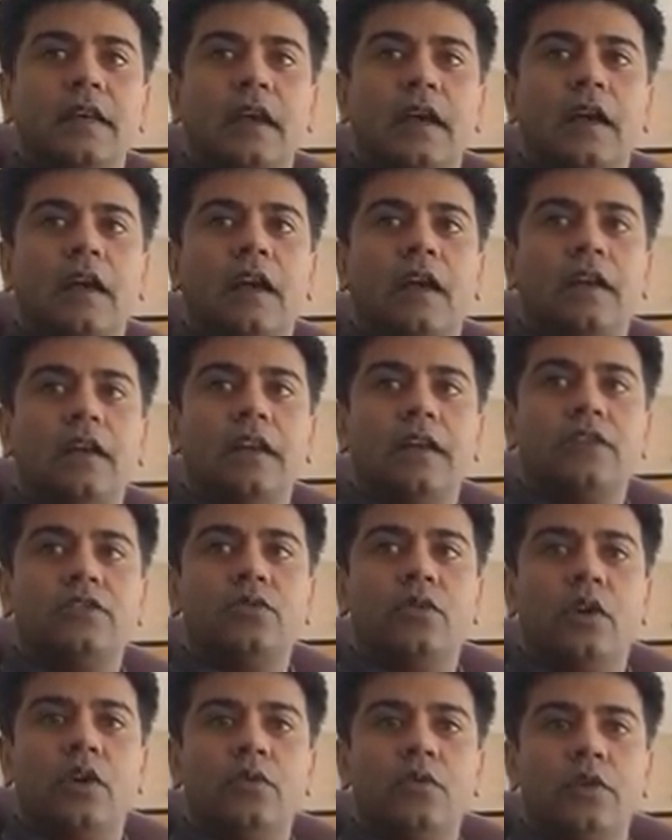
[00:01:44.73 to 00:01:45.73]

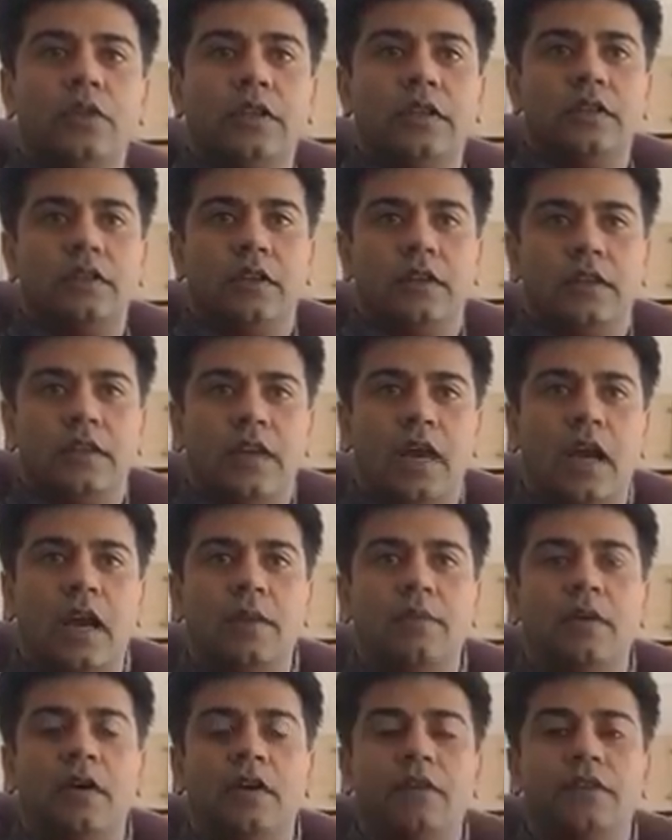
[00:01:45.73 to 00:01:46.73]
unless you are within the
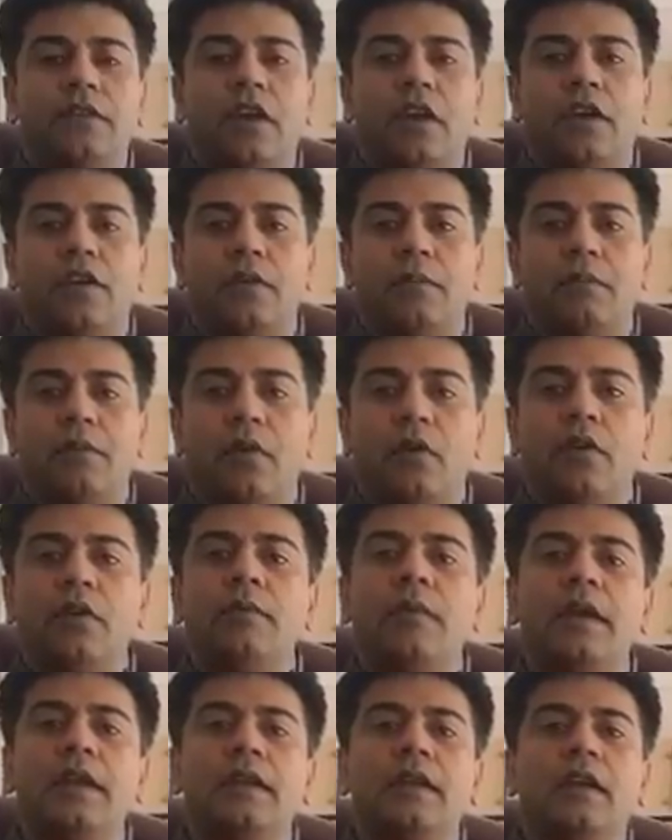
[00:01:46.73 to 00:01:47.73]
time of the
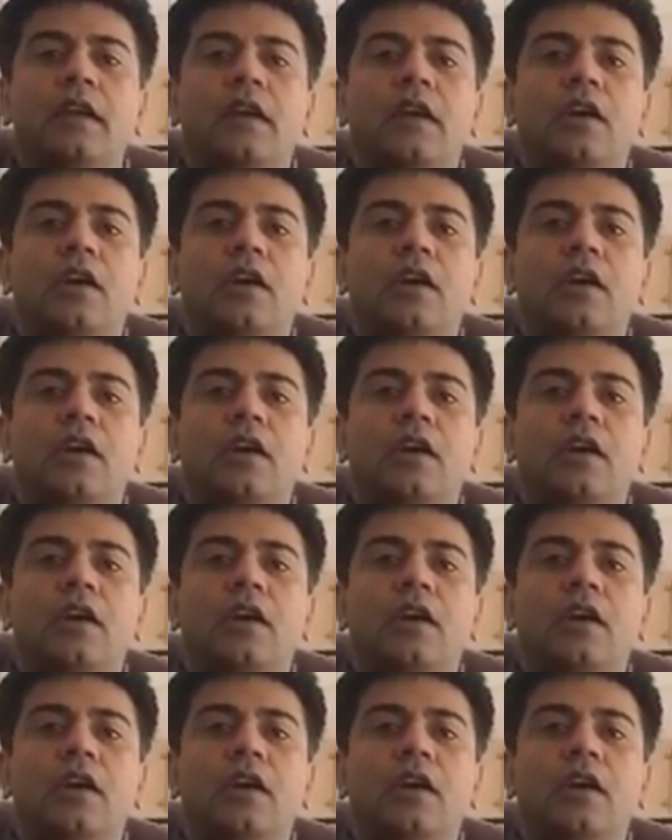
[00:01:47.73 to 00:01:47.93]
unemployment,